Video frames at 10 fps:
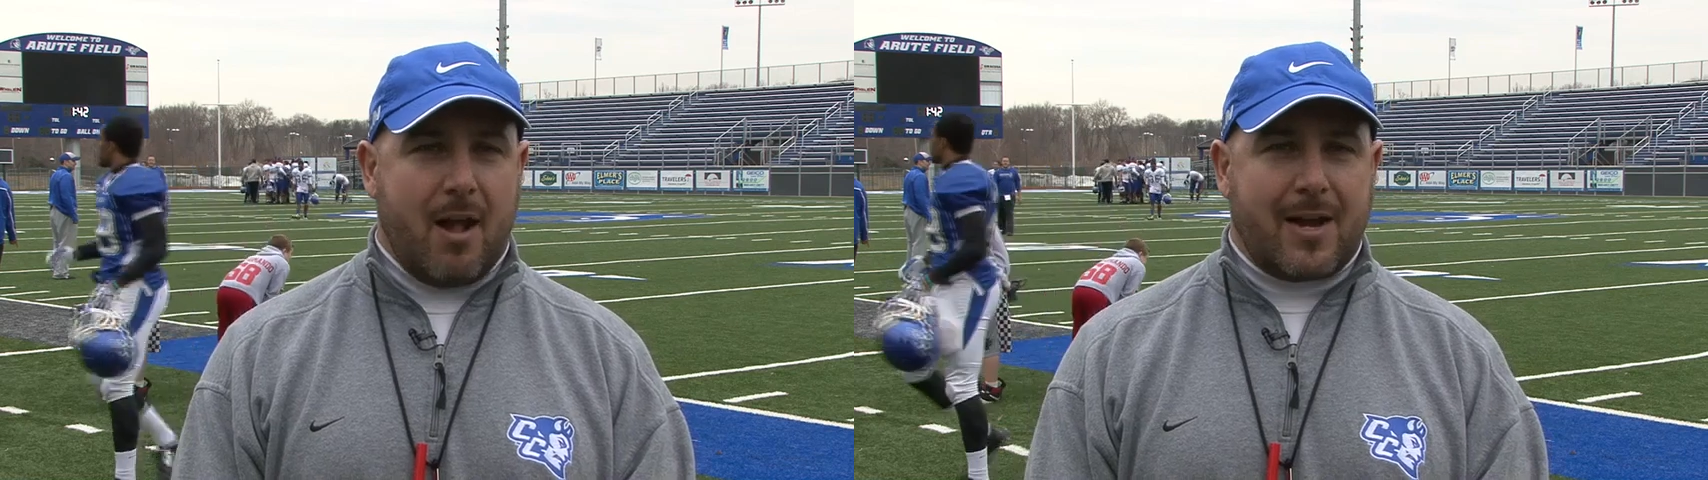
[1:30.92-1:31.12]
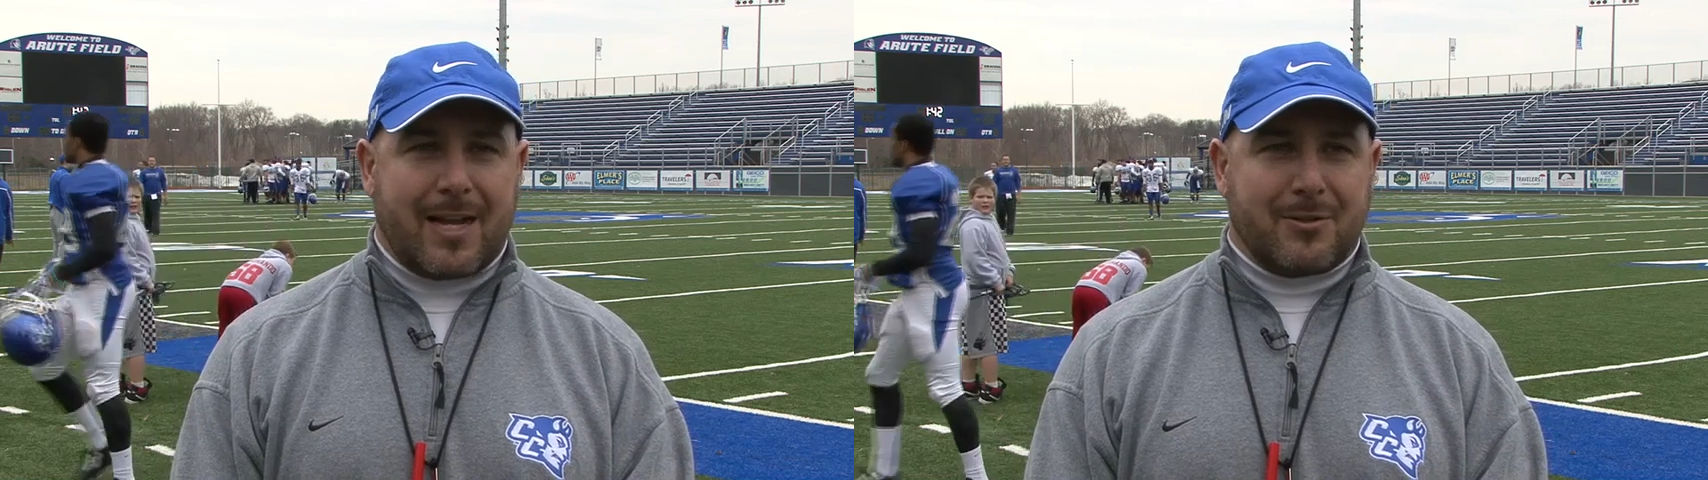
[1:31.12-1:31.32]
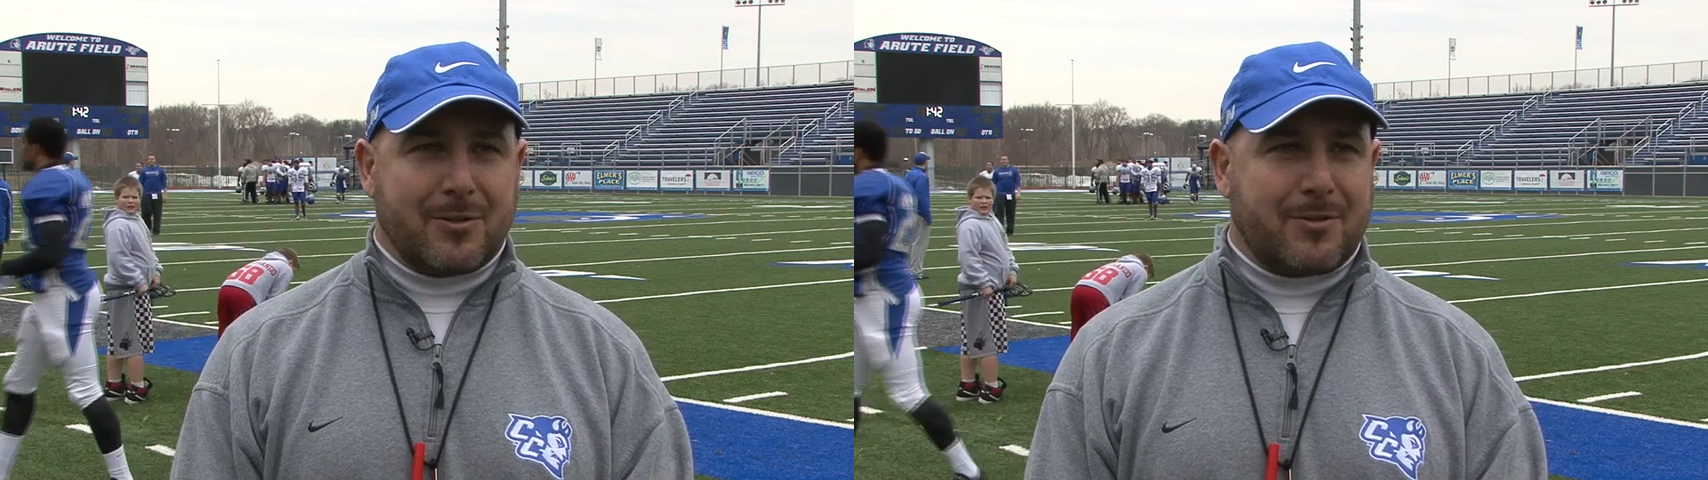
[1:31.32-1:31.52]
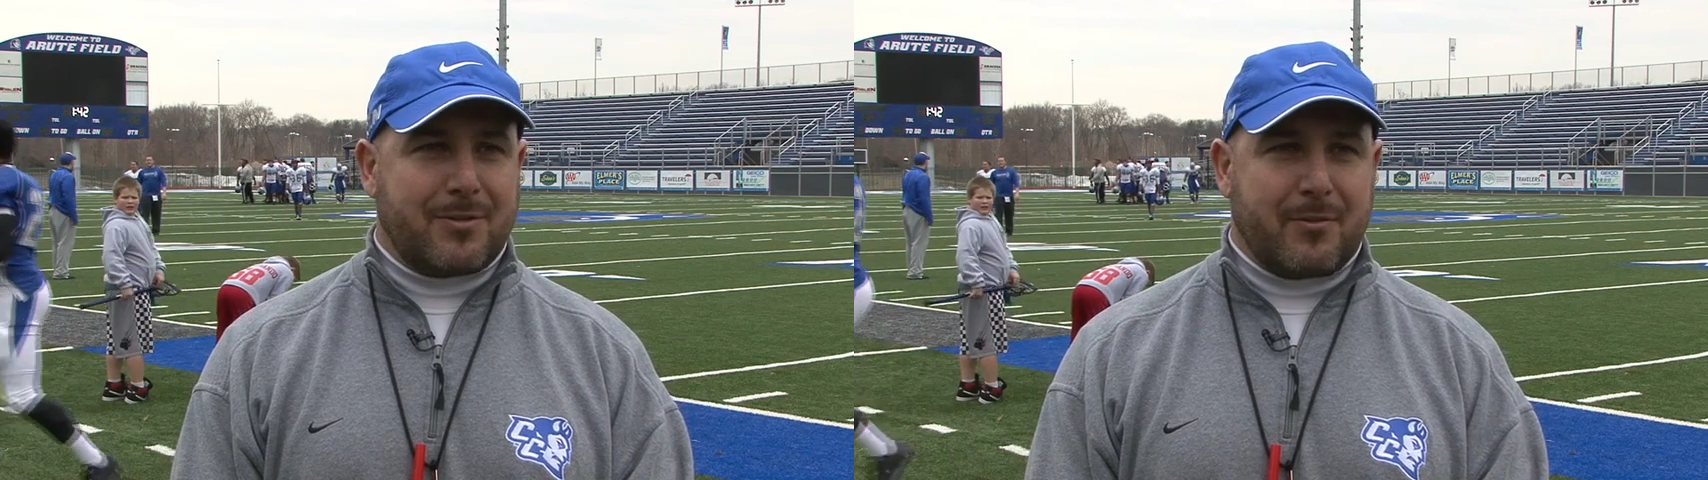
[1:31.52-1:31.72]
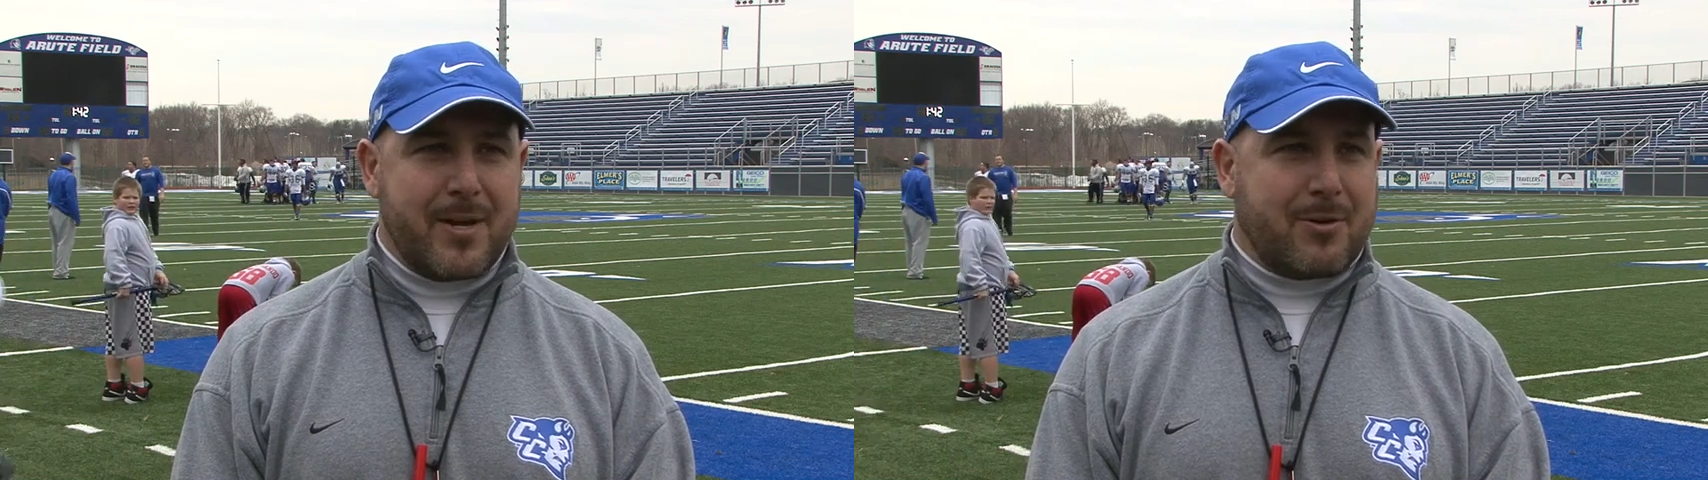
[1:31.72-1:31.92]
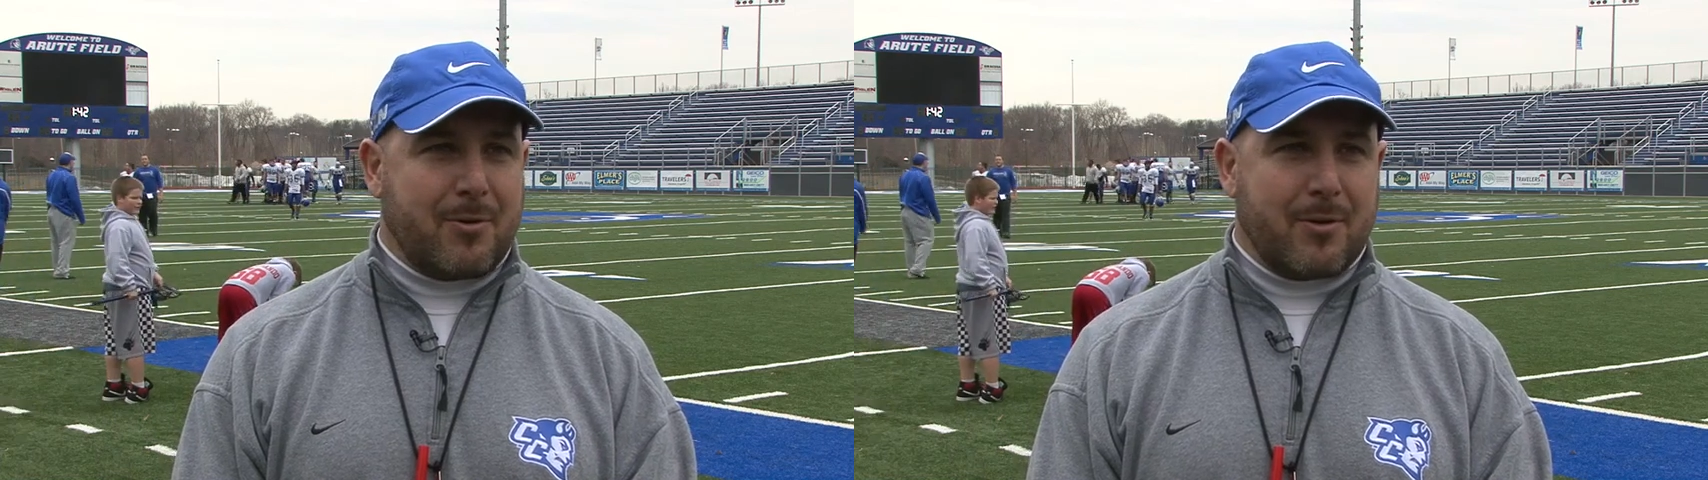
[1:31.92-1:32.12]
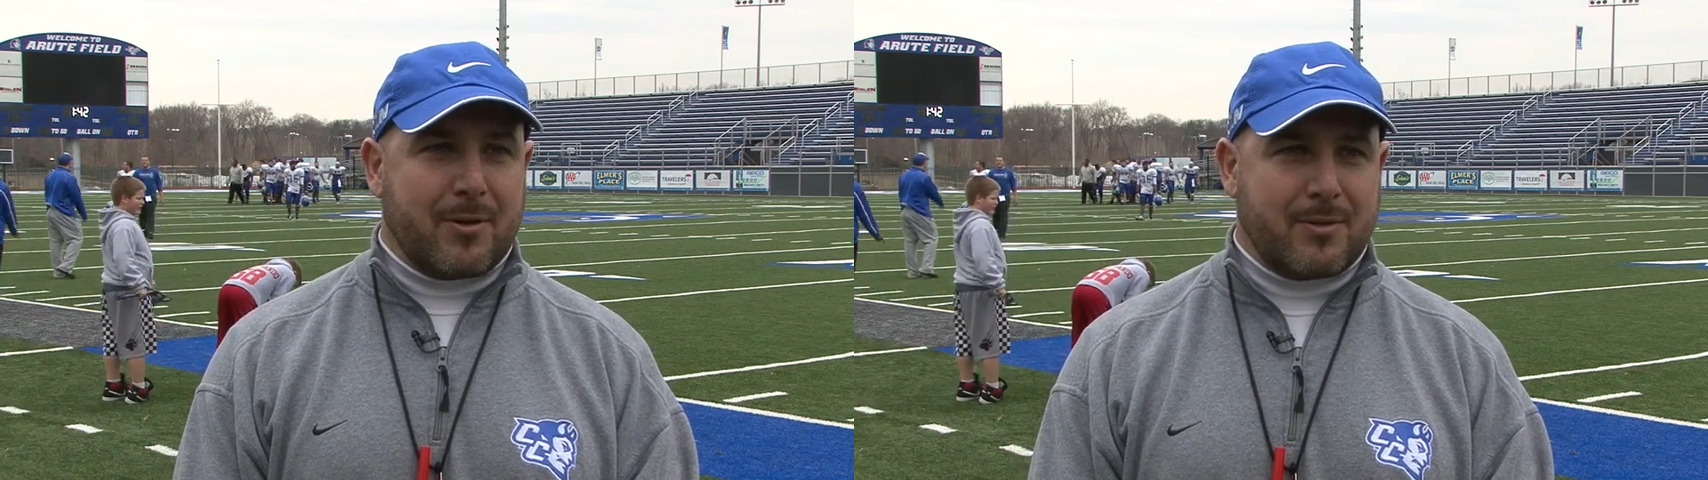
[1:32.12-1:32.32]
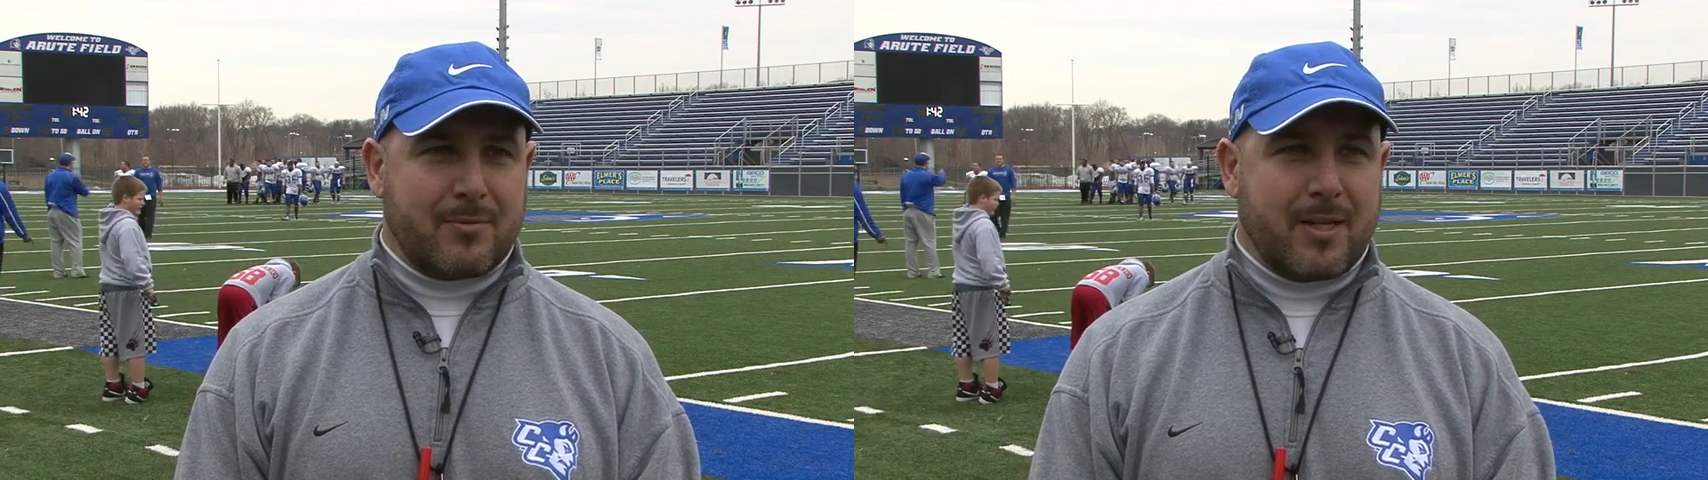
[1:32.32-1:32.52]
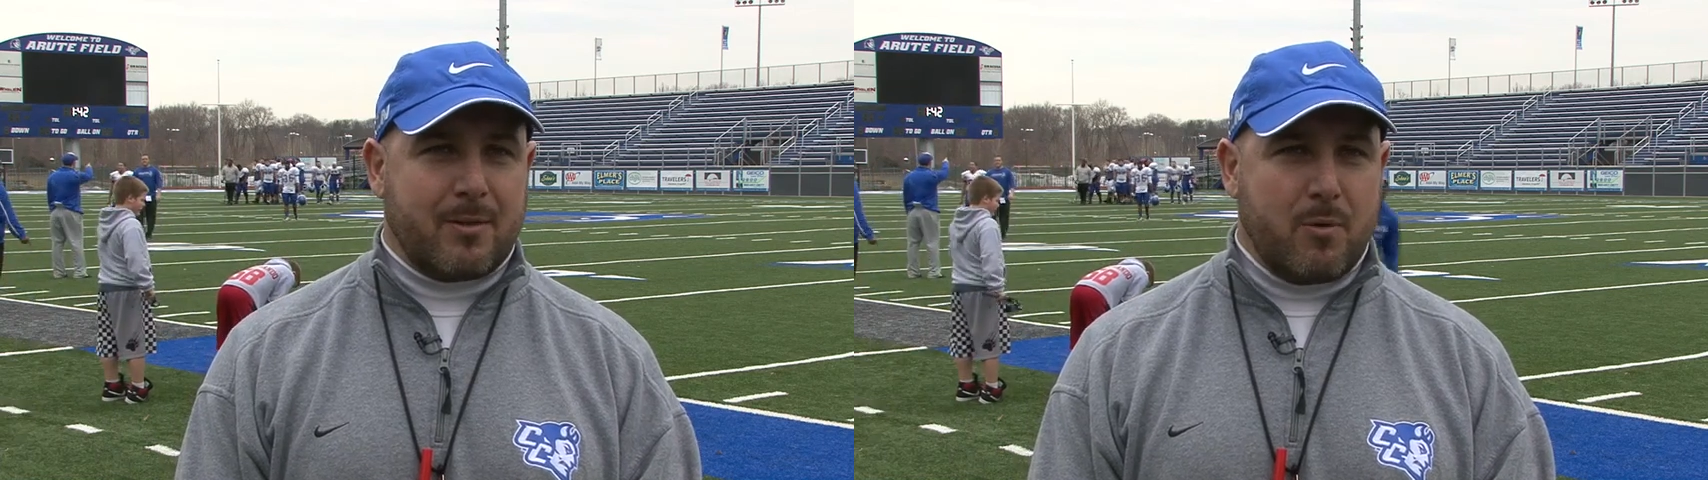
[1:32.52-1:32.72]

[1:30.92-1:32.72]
got those three corners really.